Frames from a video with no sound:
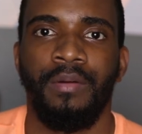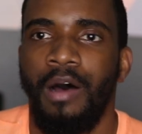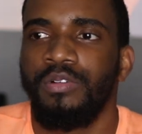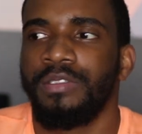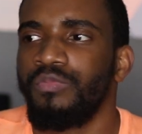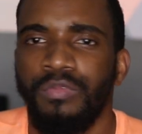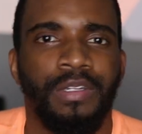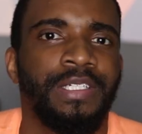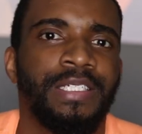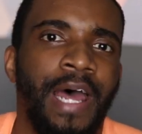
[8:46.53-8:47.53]
I was
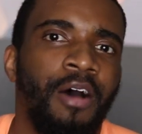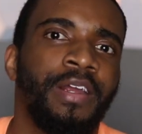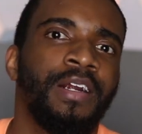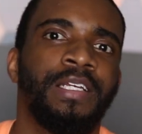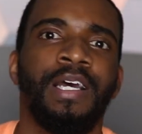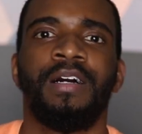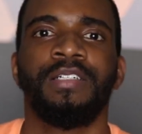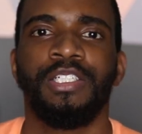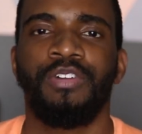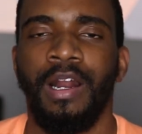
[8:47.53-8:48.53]
really just out here young,
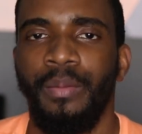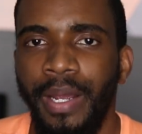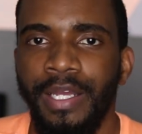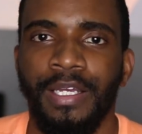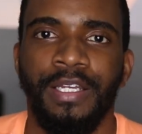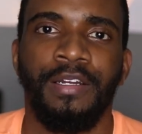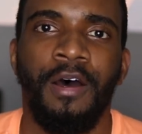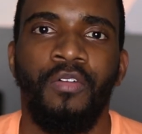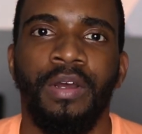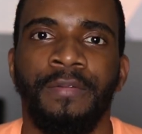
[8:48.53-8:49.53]
just trying to make it, you
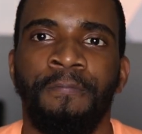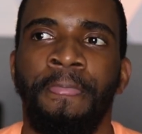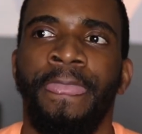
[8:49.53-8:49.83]
know, and